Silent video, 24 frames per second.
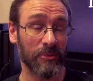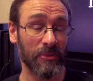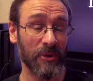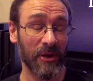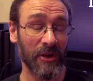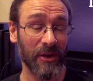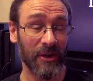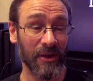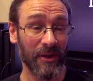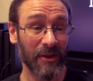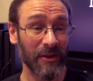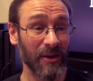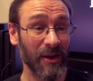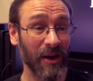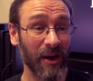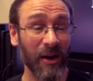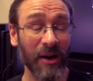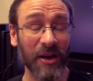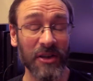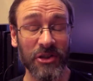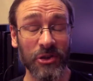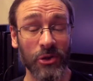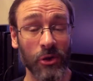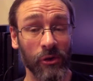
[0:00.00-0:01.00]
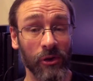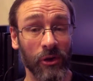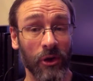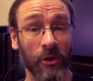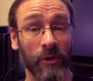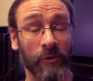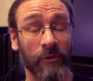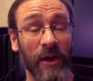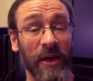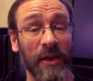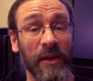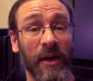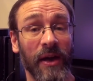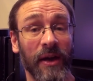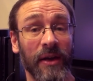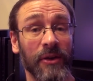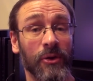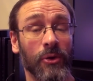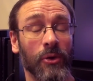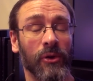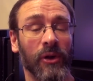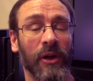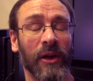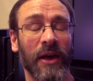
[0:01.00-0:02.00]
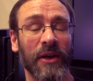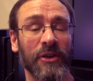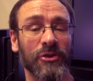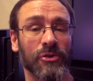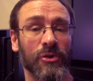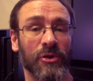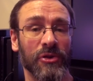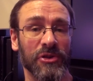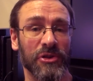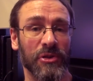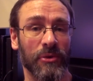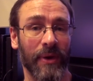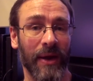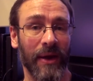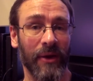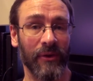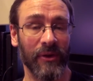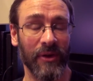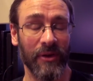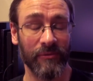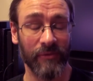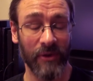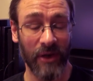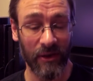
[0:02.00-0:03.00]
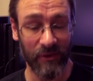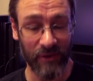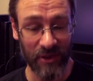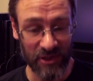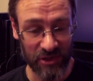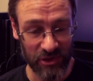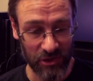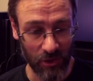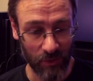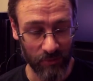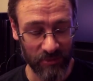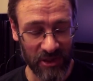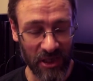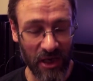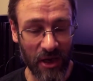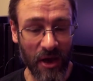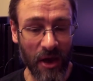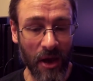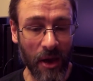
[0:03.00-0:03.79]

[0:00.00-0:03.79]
but I saw a lot of Acorn Electrons around in various shops.